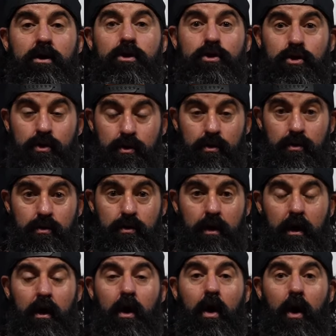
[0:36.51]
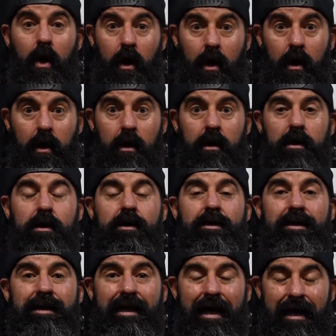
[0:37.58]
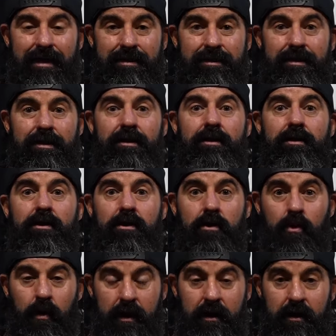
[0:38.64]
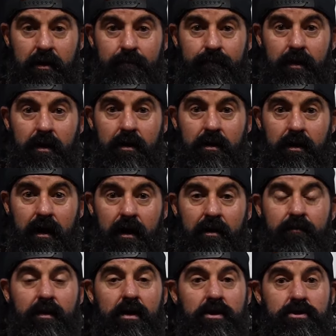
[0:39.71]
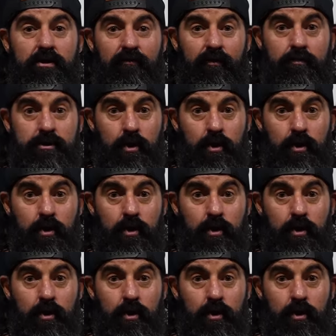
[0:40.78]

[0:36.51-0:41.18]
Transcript: You are the exit liquidity. Okay, so from